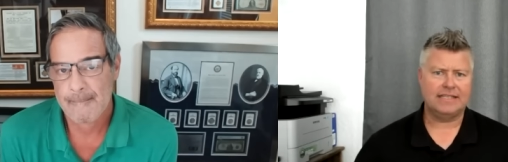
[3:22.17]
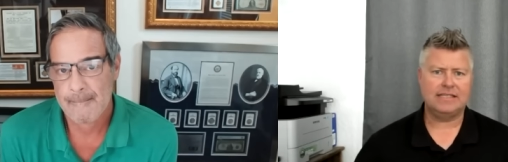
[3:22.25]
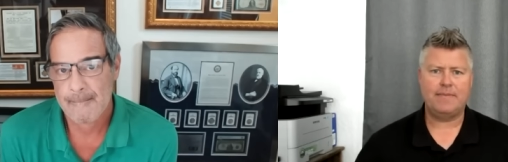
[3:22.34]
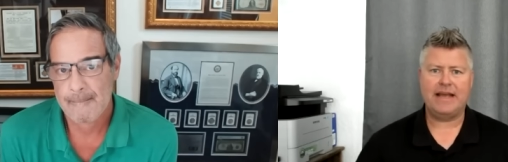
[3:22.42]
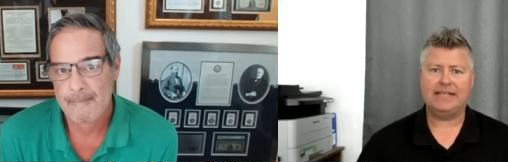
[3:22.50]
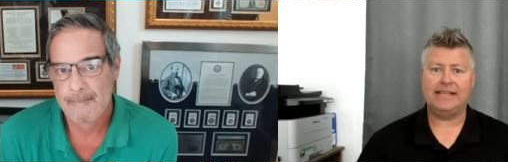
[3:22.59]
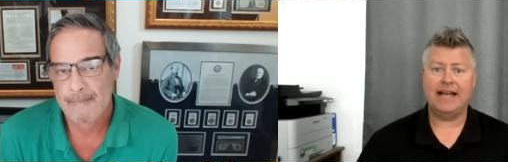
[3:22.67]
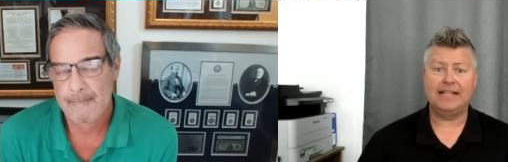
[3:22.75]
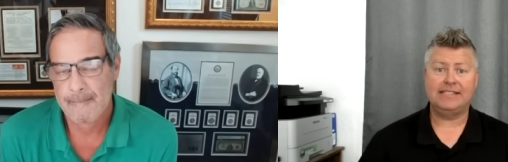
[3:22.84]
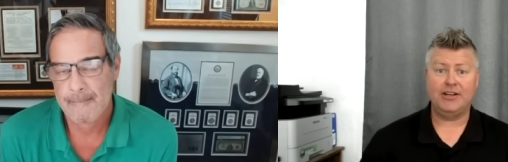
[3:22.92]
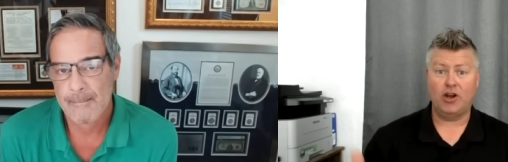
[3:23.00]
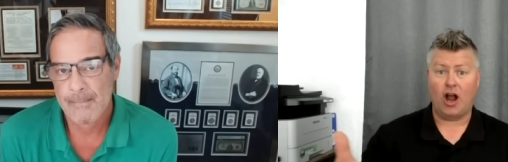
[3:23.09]
Speaker 1: It doesn't make
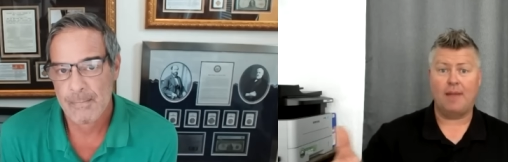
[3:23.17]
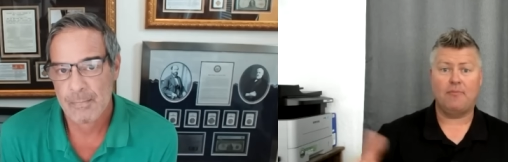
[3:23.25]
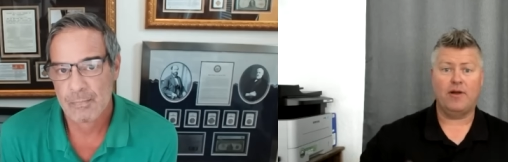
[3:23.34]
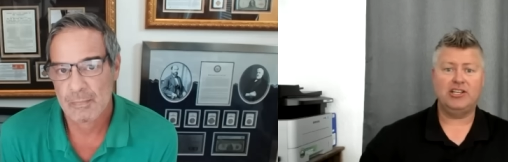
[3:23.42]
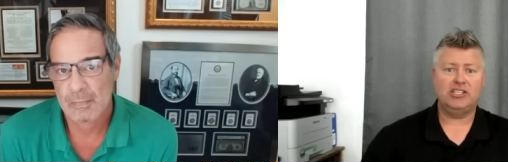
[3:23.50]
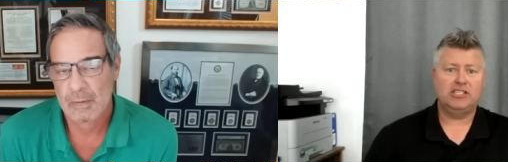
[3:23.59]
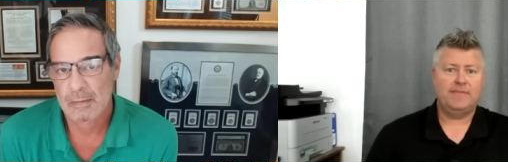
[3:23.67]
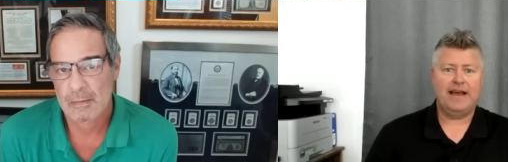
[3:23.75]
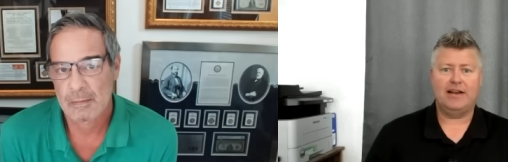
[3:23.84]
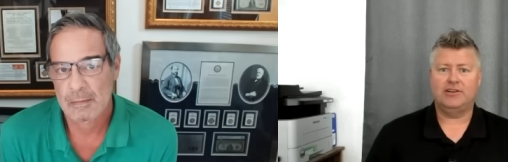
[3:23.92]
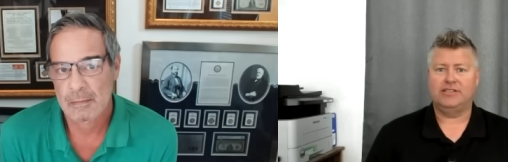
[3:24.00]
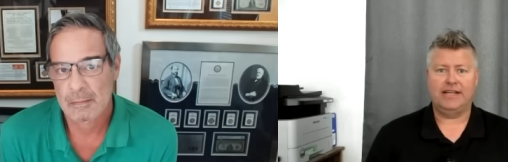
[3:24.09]
sense. And your operations
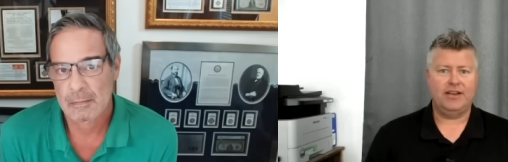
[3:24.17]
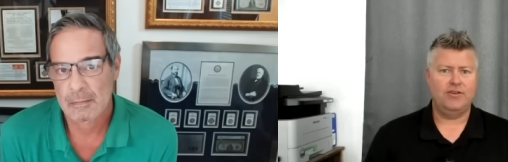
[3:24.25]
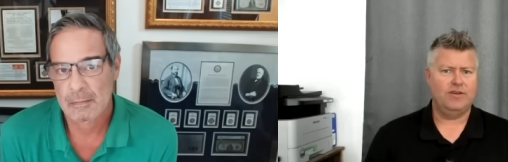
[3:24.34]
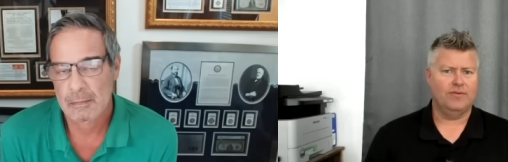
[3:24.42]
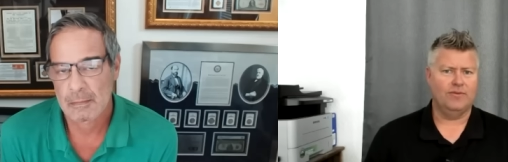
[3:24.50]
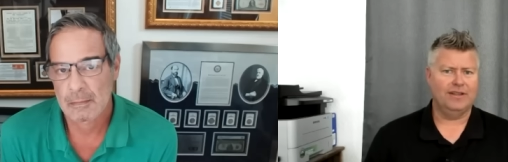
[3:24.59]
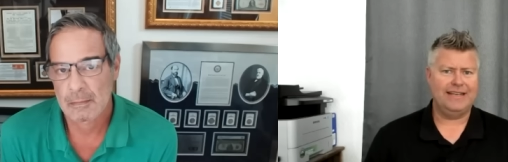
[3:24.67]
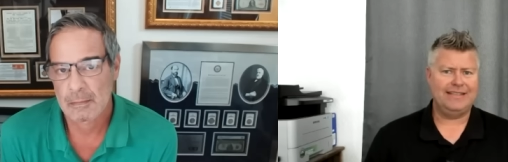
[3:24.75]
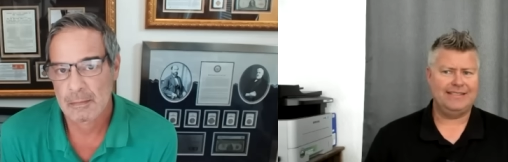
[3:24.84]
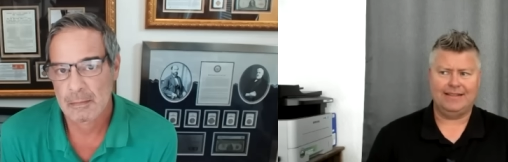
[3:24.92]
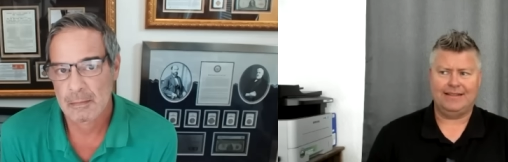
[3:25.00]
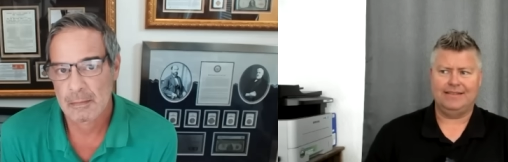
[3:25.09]
manager said, you can
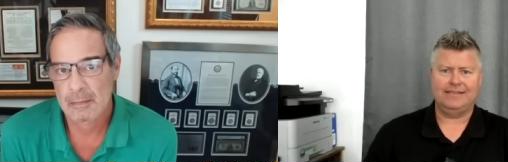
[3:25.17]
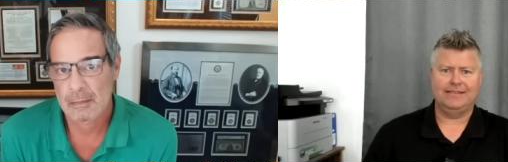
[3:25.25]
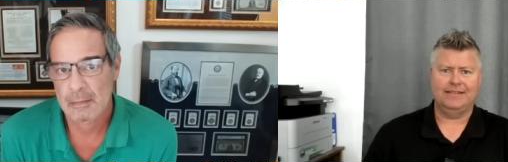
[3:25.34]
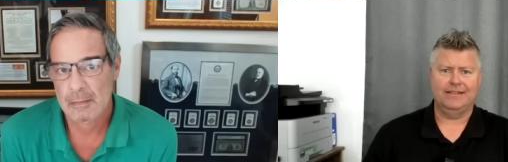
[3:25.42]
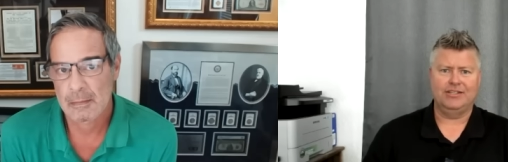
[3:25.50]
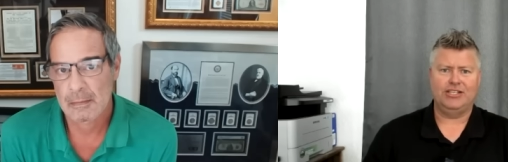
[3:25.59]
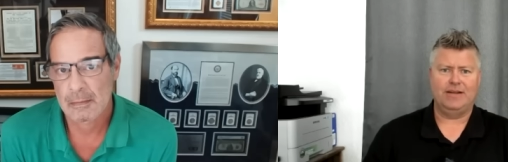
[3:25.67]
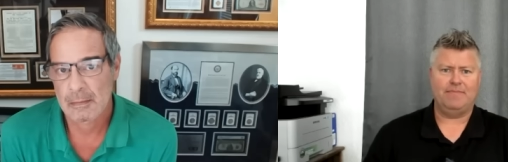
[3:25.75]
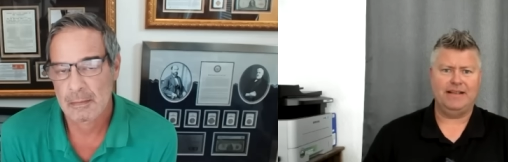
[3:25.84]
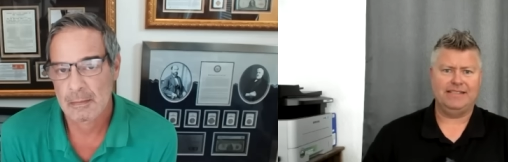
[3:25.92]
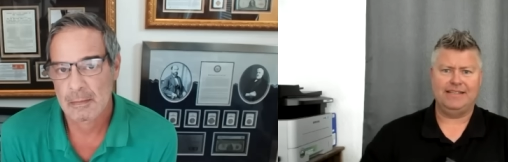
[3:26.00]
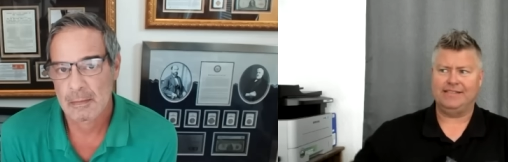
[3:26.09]
release it. This is a
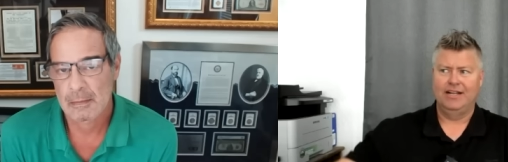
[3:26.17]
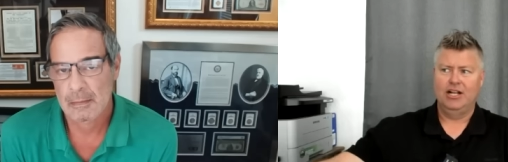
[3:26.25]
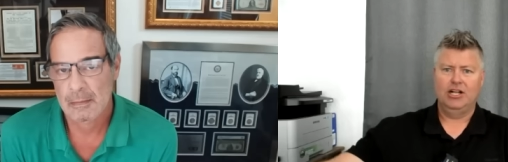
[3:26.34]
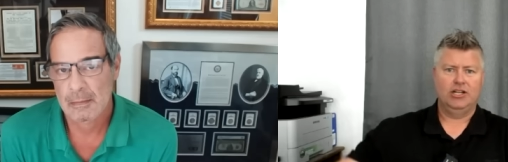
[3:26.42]
legit business.